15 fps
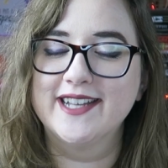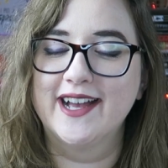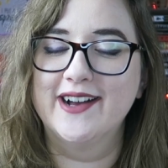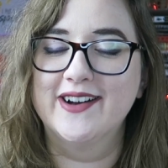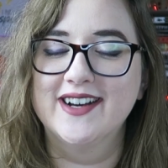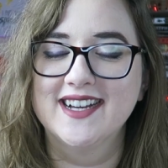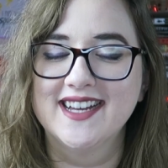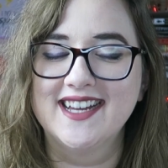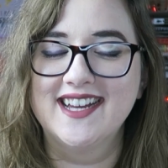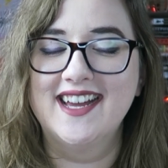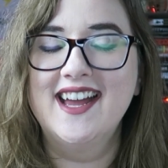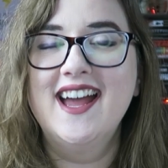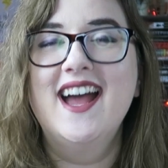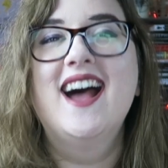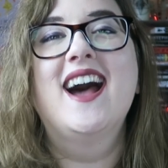
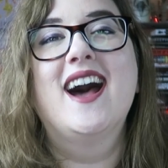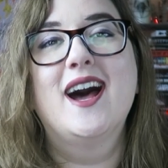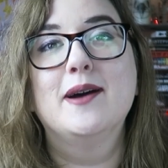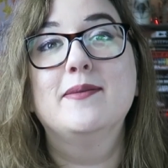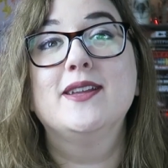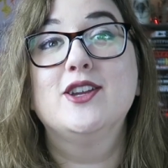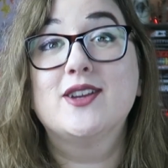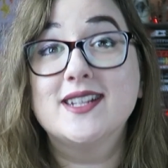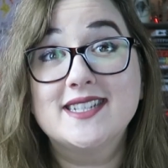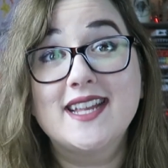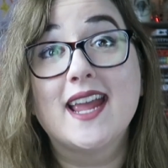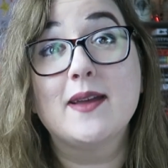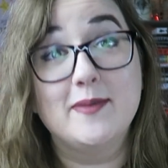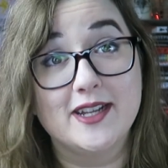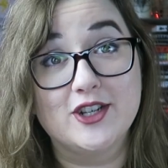So you can
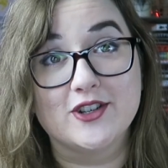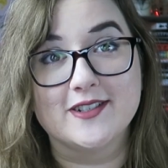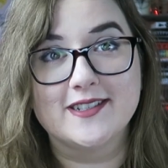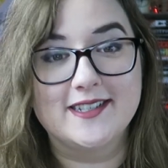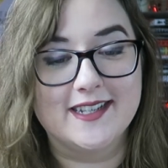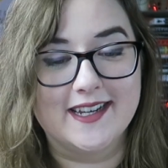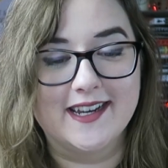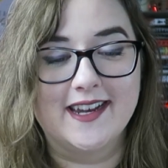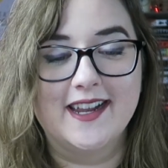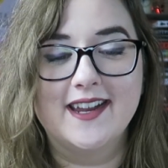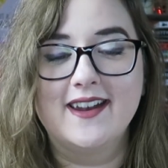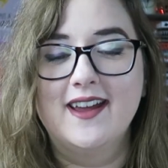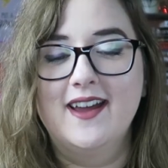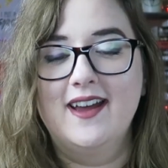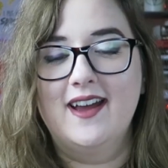say I'm interested in
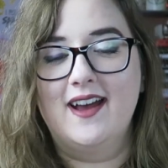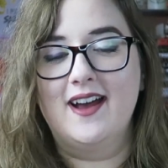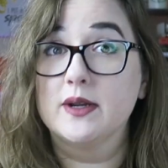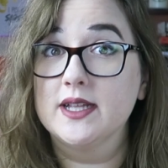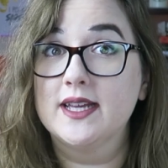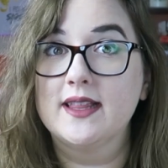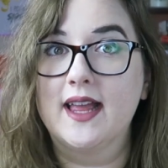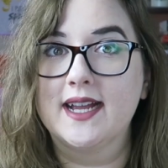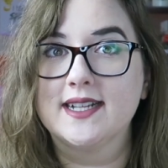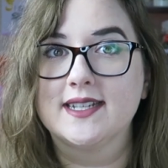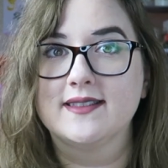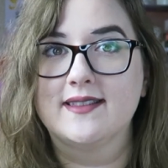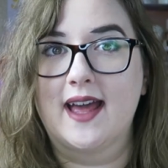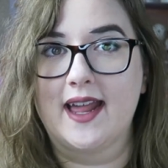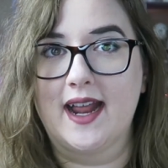it. I really
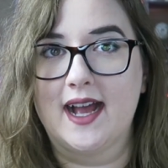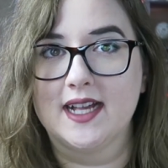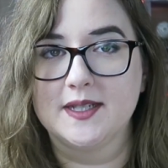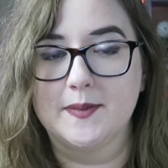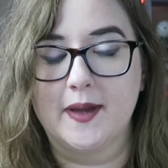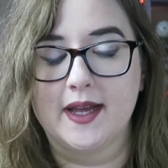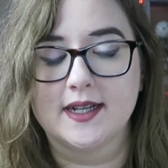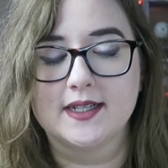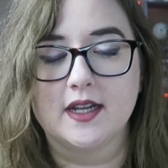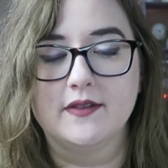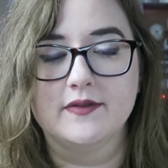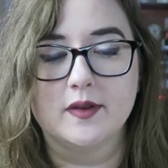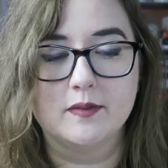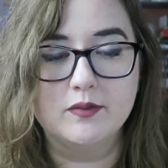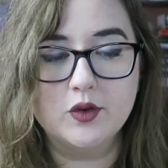liked that aspect
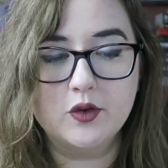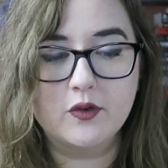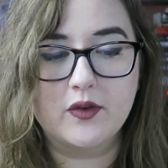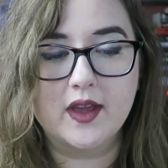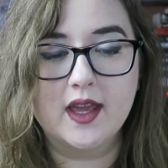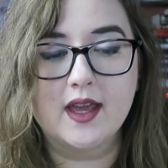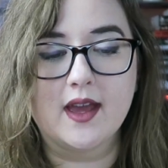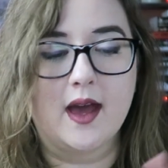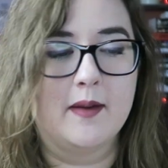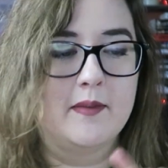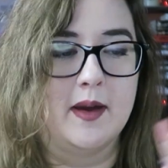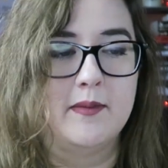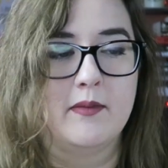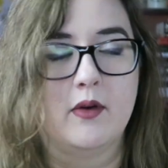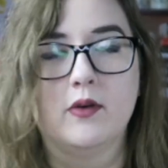of the movie.
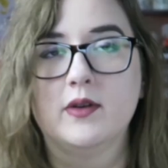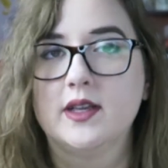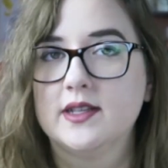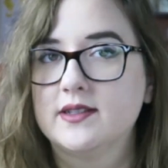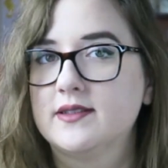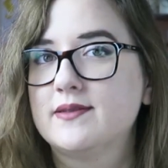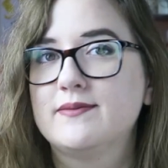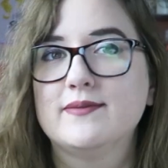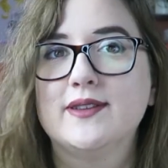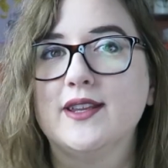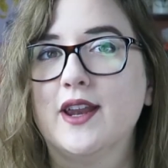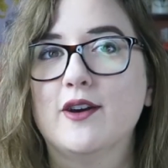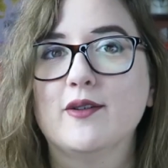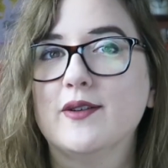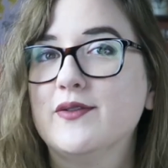I'm always,
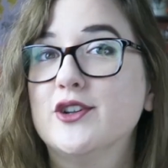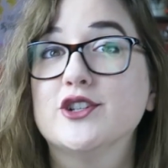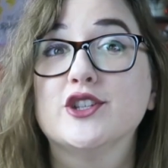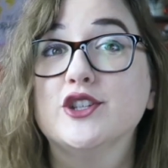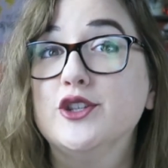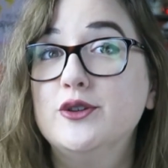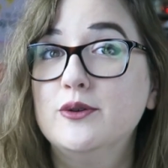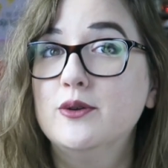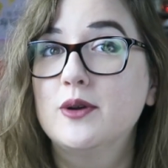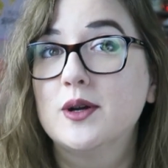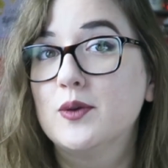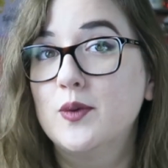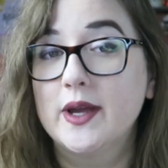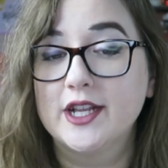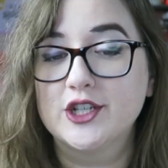you know, if there's a new
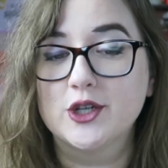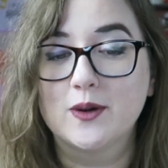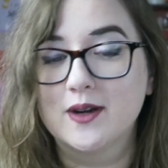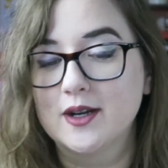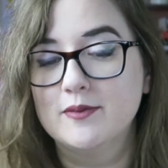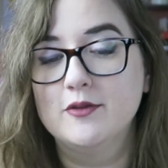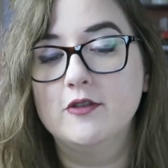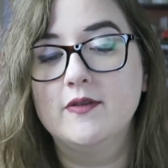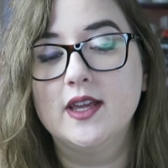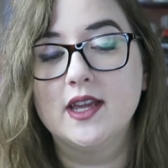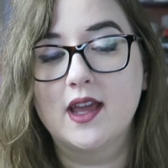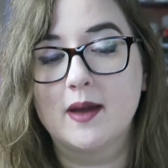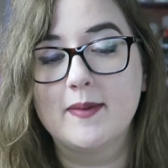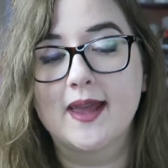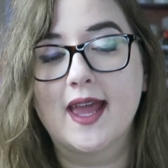witch horror
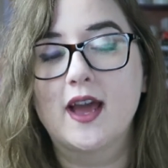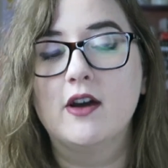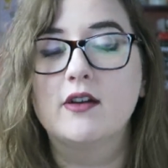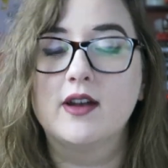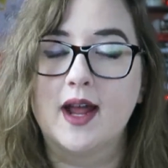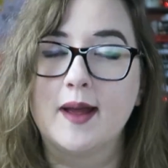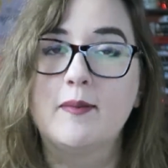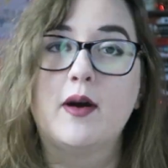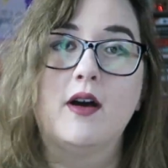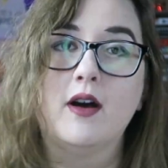movie coming out, I'm